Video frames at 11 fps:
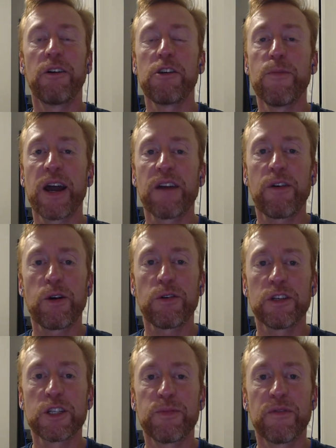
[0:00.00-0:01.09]
You might have heard
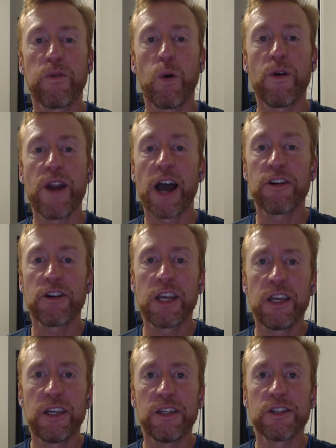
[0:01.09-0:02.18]
this before. Not your
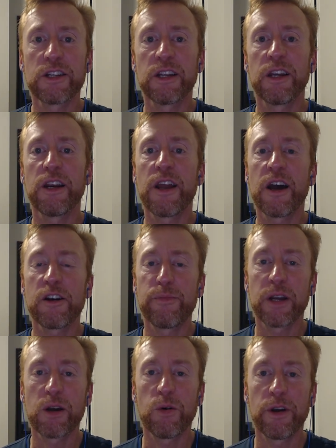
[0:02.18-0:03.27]
keys, not your
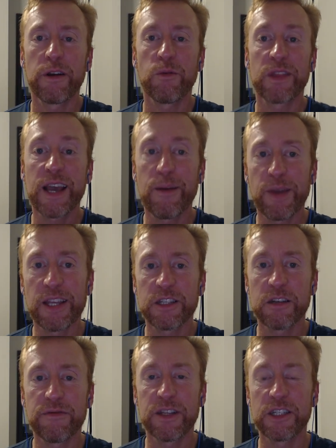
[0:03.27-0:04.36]
Bitcoin. What that means,
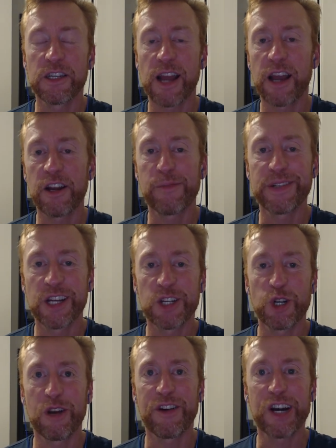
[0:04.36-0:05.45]
if it's not in your
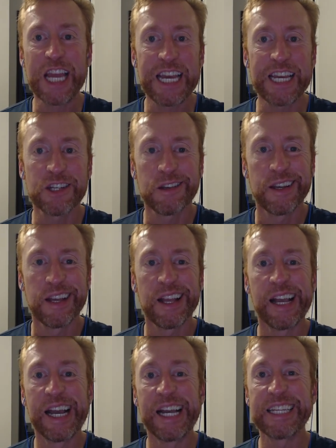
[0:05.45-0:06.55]
possession of your keys,
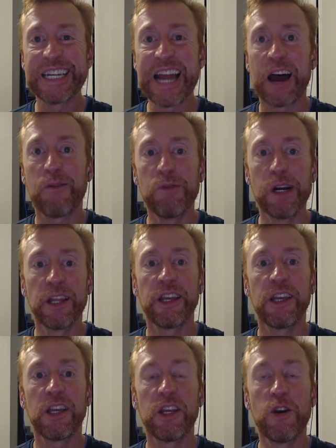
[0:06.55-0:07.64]
it's not
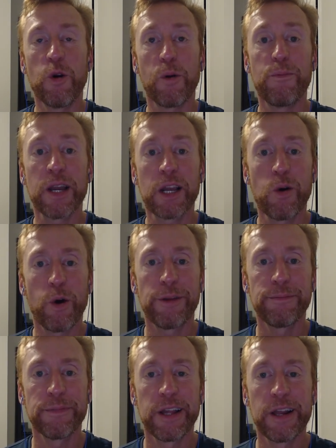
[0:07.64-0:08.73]
really your Bitcoin.
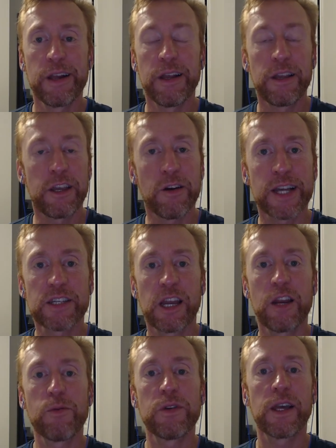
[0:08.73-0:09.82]
Ask
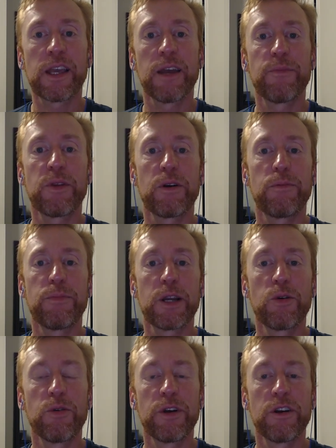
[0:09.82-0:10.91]
anyone that kept their
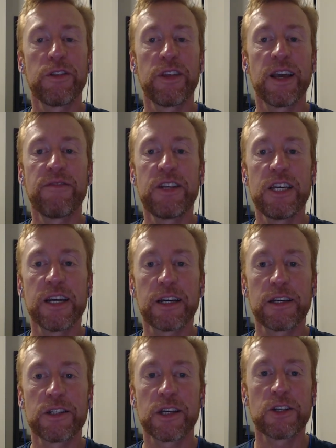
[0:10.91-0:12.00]
Bitcoin on the
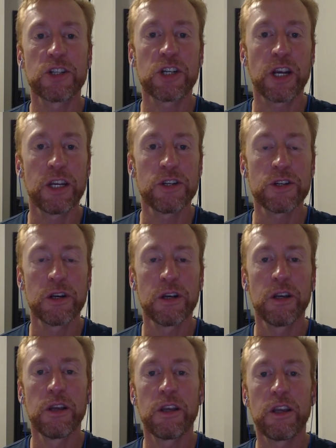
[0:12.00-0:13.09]
FTX exchange,
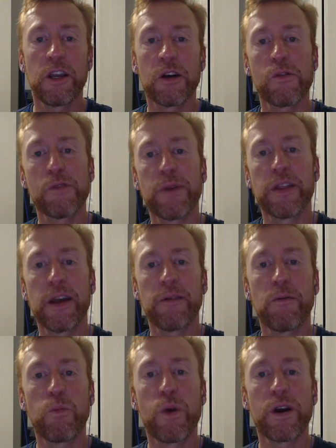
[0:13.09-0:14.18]
run by that
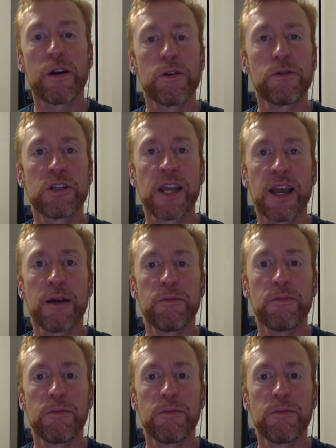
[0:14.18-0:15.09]
weirdo Sam